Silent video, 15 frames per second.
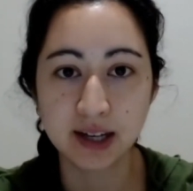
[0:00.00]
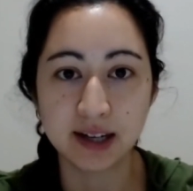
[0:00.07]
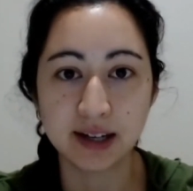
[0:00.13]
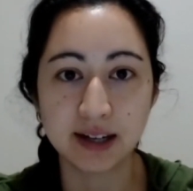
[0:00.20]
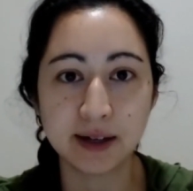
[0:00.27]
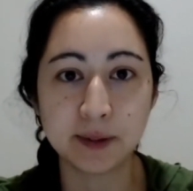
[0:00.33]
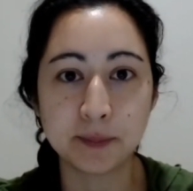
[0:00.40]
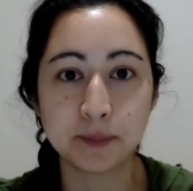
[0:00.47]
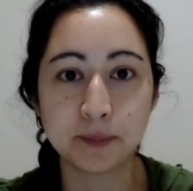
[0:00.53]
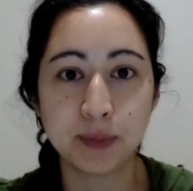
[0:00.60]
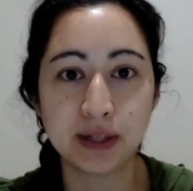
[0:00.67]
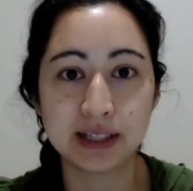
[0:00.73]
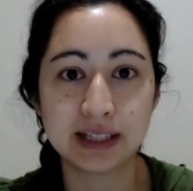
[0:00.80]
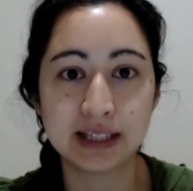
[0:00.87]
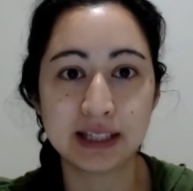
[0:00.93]

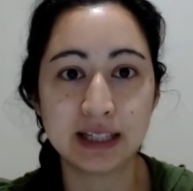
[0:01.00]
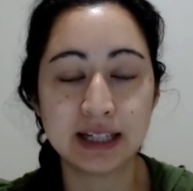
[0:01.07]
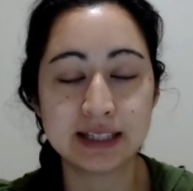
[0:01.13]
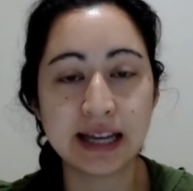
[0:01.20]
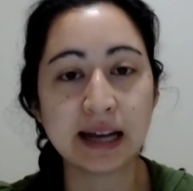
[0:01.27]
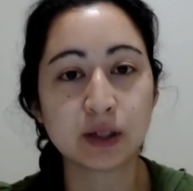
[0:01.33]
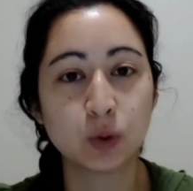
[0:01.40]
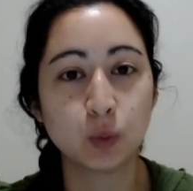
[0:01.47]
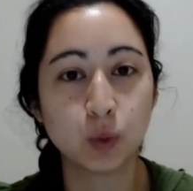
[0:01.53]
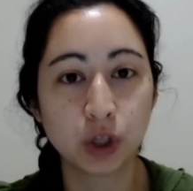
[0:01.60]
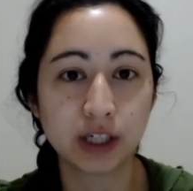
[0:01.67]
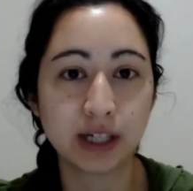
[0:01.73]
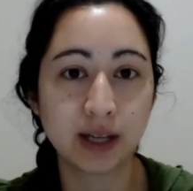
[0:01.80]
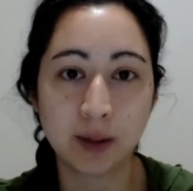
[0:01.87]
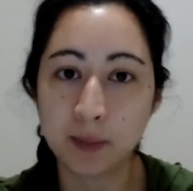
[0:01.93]
but the exact
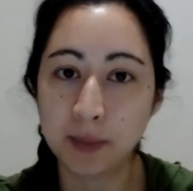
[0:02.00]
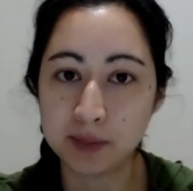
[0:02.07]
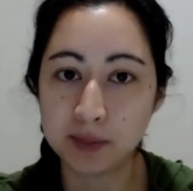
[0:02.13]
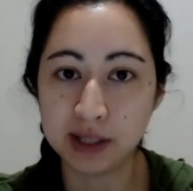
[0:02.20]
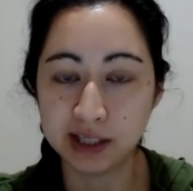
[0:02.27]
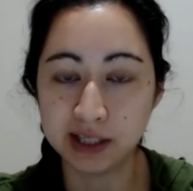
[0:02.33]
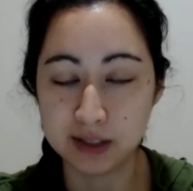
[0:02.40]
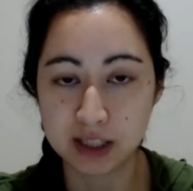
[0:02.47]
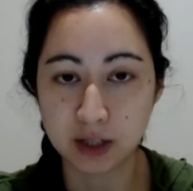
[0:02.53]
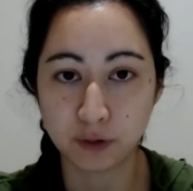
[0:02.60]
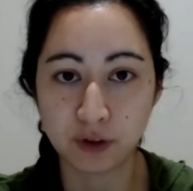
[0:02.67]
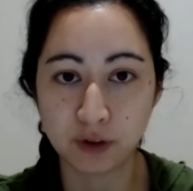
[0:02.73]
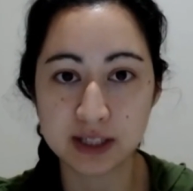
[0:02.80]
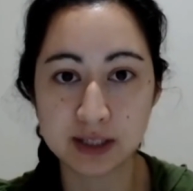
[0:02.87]
wording might be a little different.